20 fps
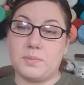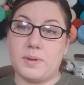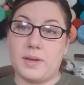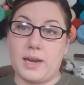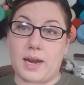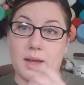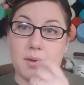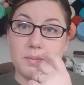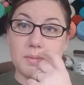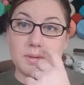
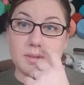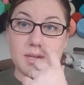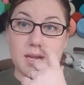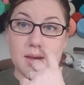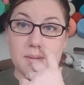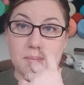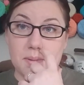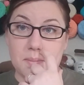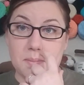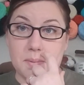but I will
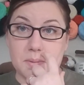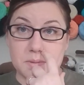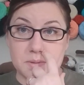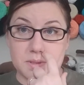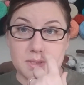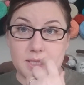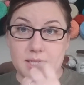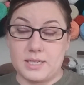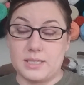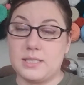not be
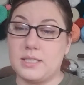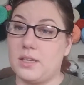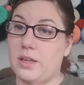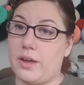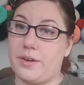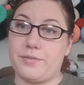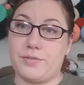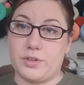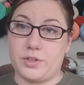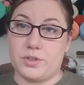posting until
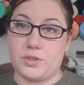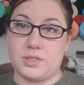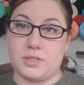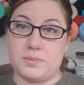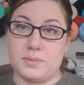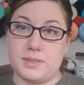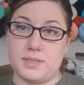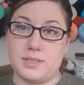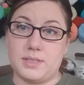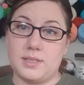after
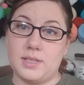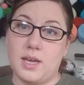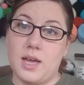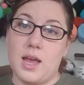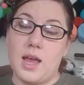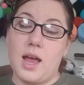Christmas.